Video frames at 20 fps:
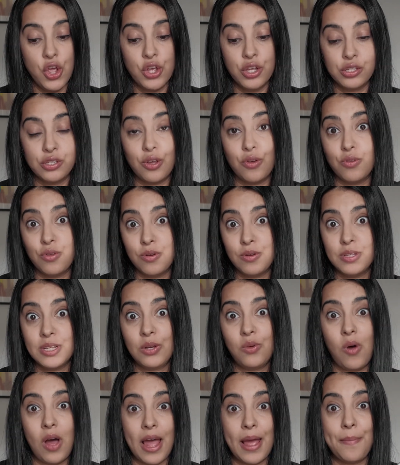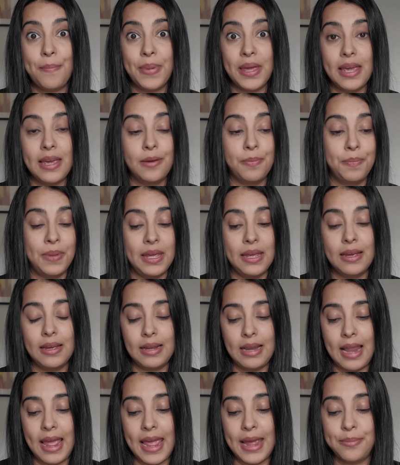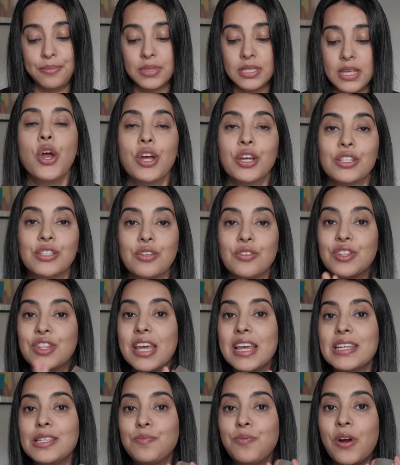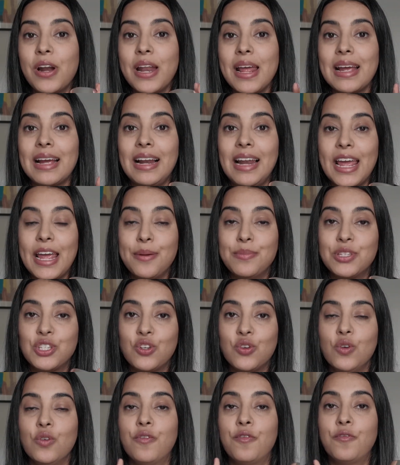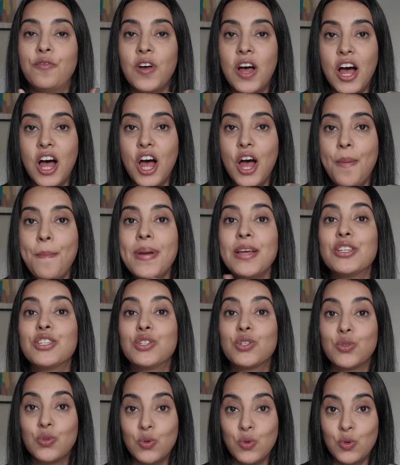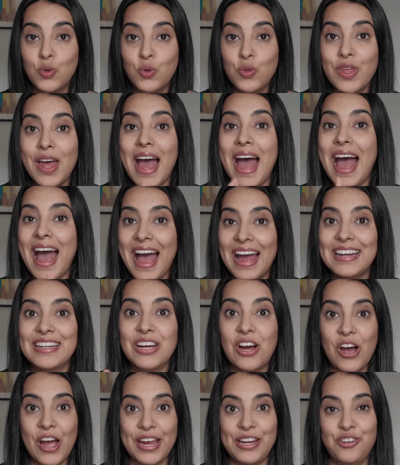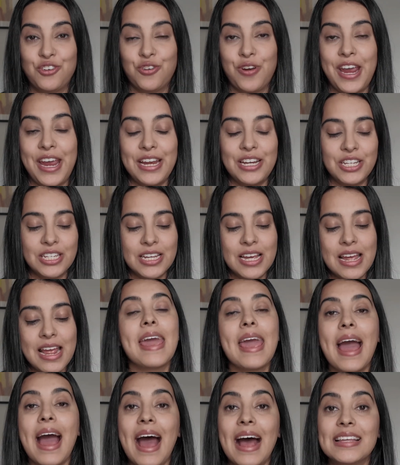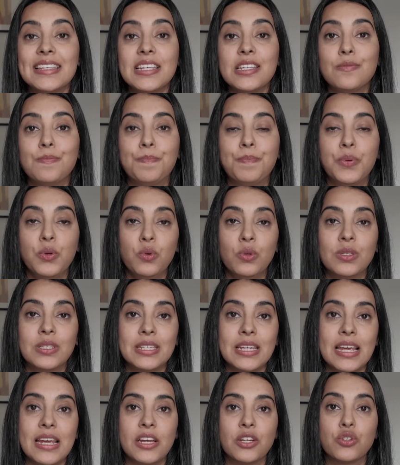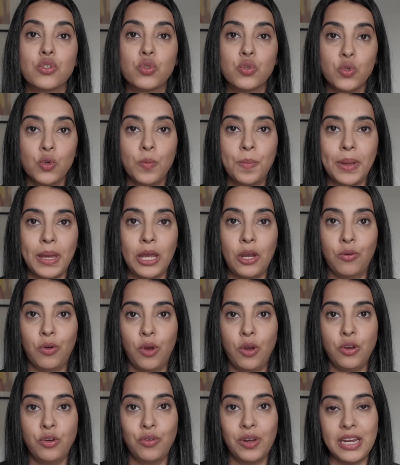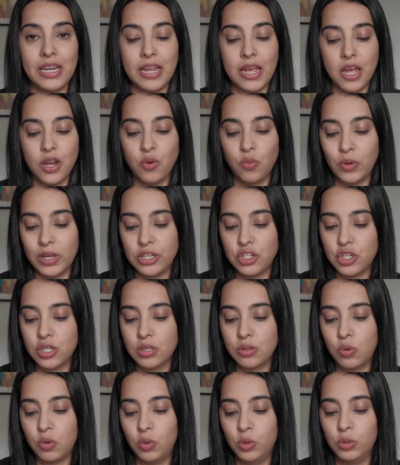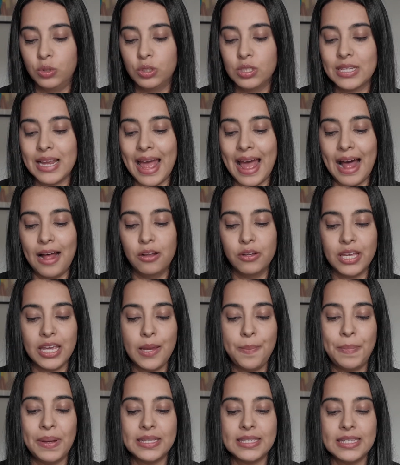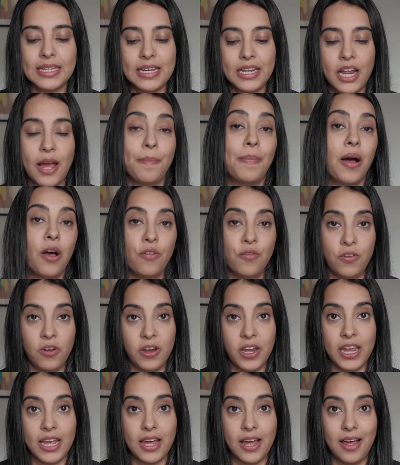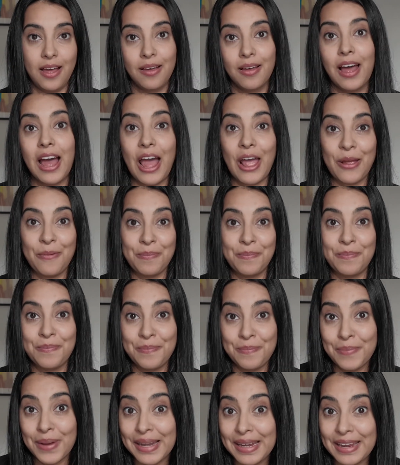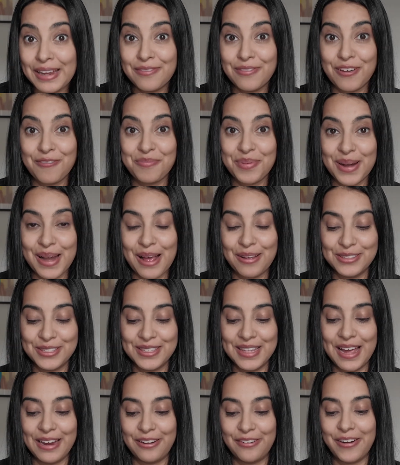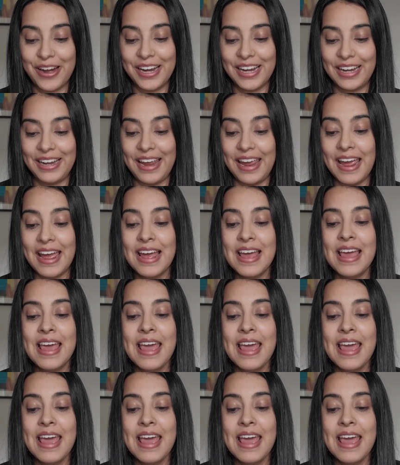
So those are quite big claims. So this product claims to firm, soothe, and hydrate. It has its boosting superhero ingredient, which is called Algae-Padina palmonica. I believe I pronounced that correctly.